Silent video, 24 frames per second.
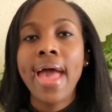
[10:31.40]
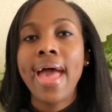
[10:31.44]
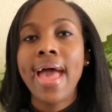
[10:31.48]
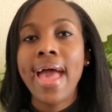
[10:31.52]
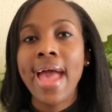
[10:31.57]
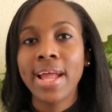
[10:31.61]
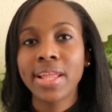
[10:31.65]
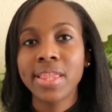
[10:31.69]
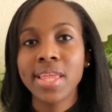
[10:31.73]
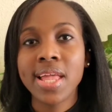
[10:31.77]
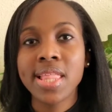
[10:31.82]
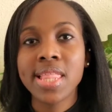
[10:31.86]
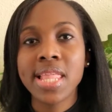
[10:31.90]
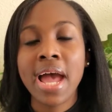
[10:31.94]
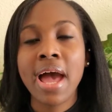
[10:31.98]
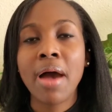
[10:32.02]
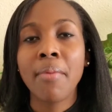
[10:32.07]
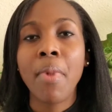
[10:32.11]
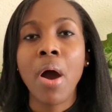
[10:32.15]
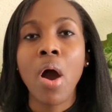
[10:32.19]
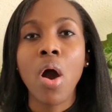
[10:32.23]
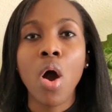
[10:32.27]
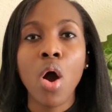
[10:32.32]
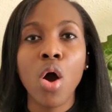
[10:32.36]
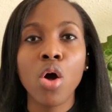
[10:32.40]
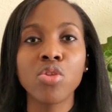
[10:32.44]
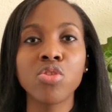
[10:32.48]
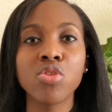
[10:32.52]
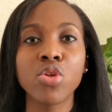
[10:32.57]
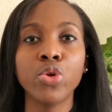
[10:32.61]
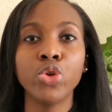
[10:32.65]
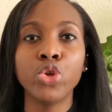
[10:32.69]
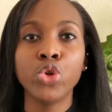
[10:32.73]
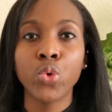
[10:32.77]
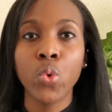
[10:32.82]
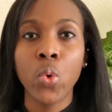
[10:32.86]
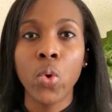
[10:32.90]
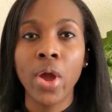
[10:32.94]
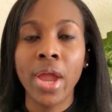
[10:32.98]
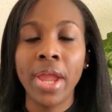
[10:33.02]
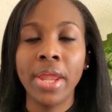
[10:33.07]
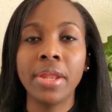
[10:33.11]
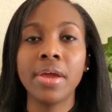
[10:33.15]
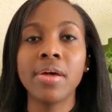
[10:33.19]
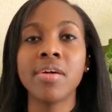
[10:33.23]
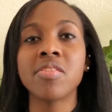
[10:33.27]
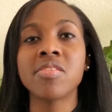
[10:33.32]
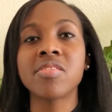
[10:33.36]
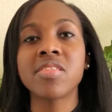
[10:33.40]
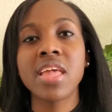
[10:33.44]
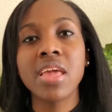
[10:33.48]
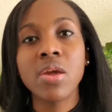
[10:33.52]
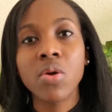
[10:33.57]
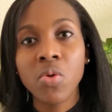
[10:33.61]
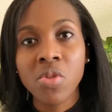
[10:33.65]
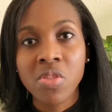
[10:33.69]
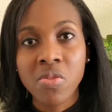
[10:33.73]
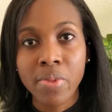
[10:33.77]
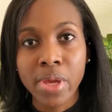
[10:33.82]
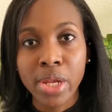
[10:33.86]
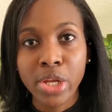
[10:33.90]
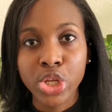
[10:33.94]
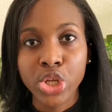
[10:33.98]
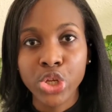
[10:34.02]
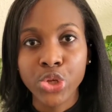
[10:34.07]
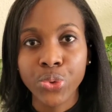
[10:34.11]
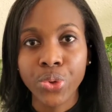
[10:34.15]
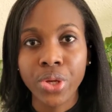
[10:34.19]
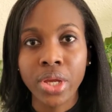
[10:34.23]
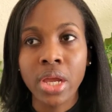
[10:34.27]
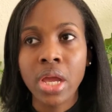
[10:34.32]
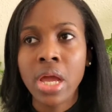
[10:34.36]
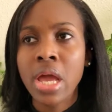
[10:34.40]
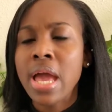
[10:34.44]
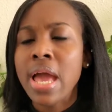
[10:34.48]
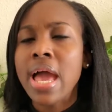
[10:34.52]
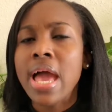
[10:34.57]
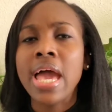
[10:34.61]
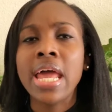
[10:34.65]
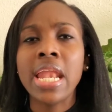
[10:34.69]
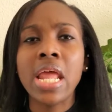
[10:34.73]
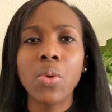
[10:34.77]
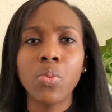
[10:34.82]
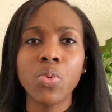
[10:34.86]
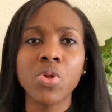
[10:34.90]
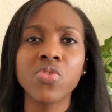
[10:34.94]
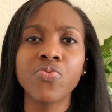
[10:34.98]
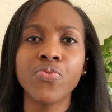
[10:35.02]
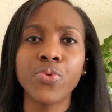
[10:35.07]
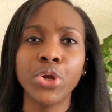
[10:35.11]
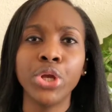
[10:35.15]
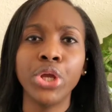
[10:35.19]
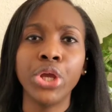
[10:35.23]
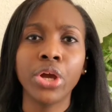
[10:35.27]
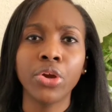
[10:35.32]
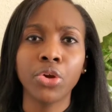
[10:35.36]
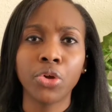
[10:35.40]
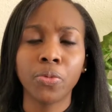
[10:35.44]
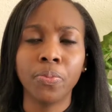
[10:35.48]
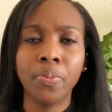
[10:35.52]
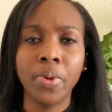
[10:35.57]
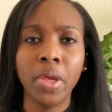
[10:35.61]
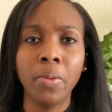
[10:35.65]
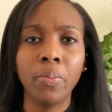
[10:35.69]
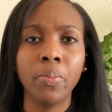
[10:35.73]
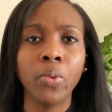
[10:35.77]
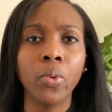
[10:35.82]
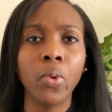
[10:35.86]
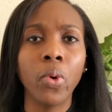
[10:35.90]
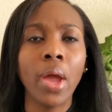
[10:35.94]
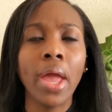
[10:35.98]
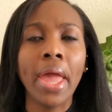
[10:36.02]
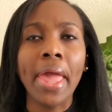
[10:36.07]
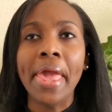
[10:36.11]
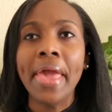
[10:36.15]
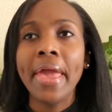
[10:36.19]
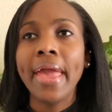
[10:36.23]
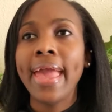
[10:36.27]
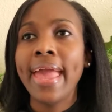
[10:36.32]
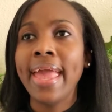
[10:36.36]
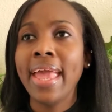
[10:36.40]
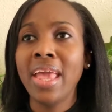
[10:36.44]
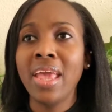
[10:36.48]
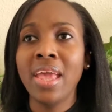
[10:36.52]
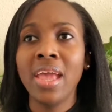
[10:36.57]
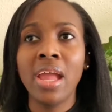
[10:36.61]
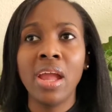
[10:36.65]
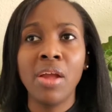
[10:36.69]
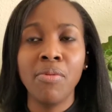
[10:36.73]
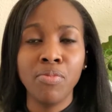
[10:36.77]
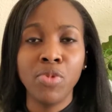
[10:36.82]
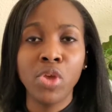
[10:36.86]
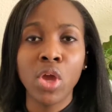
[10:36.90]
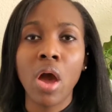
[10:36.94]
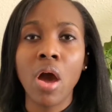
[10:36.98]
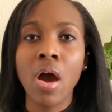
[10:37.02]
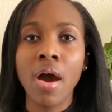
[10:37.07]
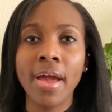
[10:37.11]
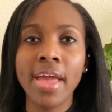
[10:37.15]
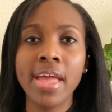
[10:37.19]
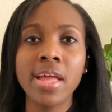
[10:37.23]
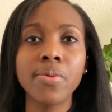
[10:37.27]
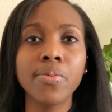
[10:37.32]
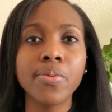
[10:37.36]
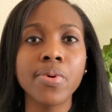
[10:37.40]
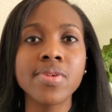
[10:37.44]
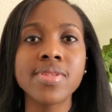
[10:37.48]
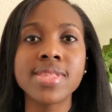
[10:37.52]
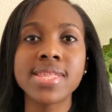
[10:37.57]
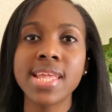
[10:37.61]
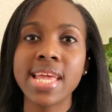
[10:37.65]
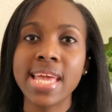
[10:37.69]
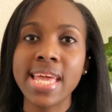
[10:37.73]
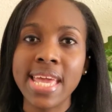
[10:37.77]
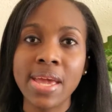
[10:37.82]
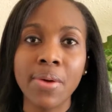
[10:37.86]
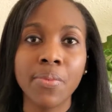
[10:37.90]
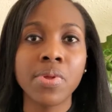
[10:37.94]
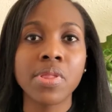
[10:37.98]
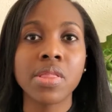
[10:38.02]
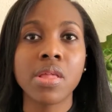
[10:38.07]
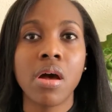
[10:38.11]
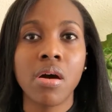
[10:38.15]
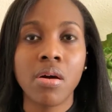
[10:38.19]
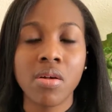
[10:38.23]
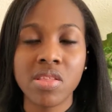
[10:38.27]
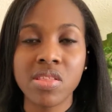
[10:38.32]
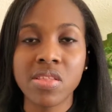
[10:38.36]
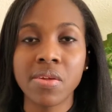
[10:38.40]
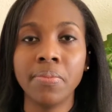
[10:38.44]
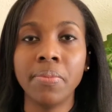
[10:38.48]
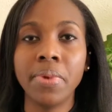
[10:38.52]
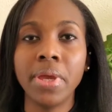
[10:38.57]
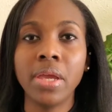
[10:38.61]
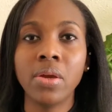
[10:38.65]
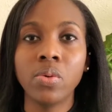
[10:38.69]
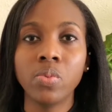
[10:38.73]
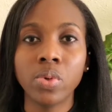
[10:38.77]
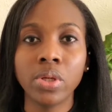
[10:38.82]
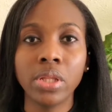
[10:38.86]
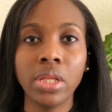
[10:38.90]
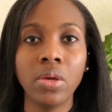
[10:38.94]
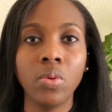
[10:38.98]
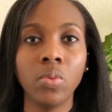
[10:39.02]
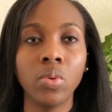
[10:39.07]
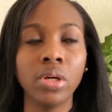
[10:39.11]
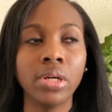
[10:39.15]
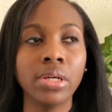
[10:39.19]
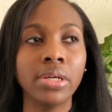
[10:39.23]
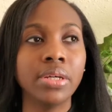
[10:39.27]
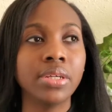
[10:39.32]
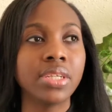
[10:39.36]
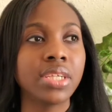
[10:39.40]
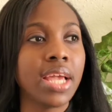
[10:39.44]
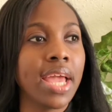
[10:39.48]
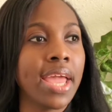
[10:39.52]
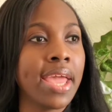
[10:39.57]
At that time, I also joined a singles ministry, and it was for younger people. And y'all, it was awesome. It really was.